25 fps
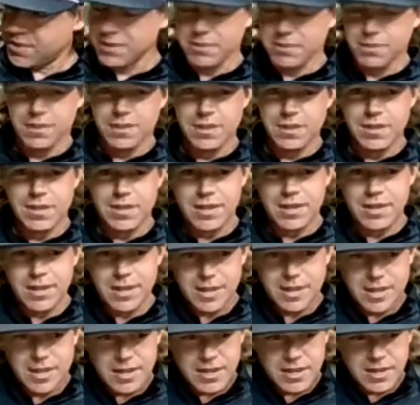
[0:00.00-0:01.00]
should do?
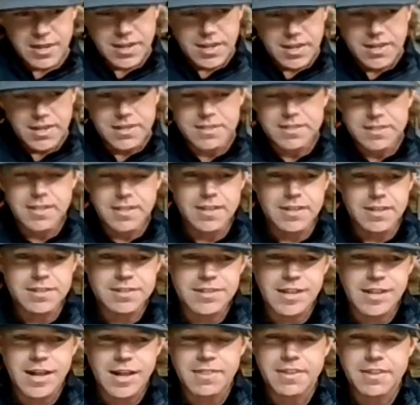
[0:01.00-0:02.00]
And he said he
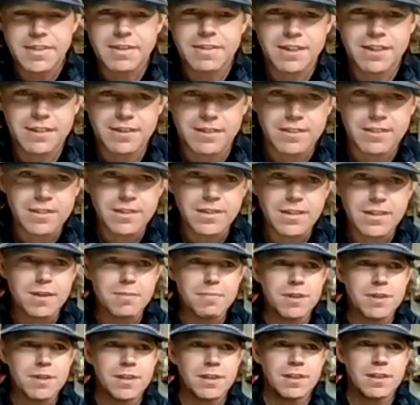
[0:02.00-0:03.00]
sat there and he looked
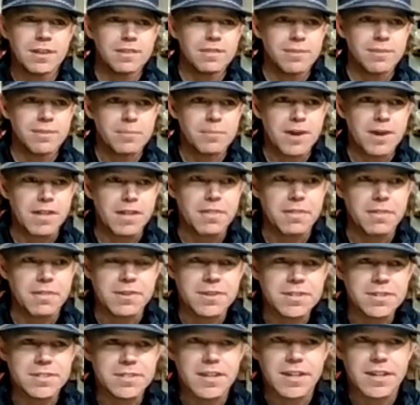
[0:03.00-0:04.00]
at me for about
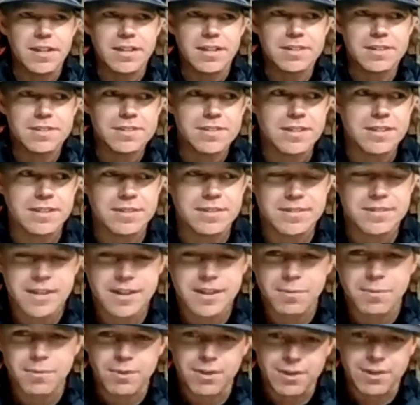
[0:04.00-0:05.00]
30 seconds, didn't
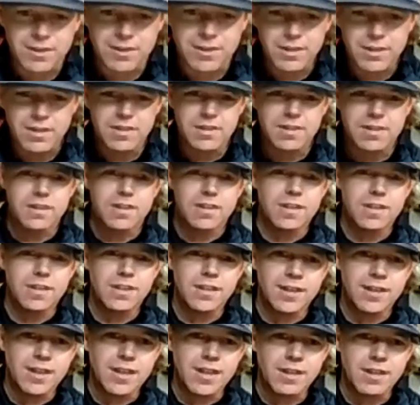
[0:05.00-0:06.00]
say a word.
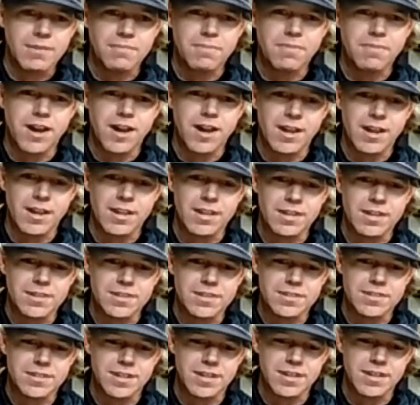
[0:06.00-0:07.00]
And finally he
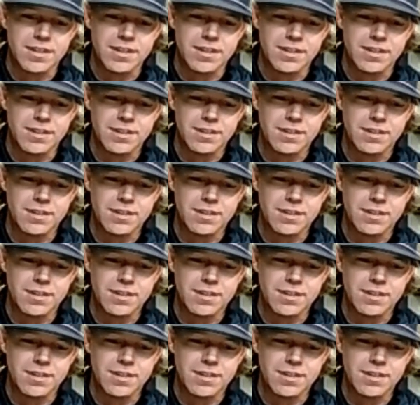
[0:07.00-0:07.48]
said,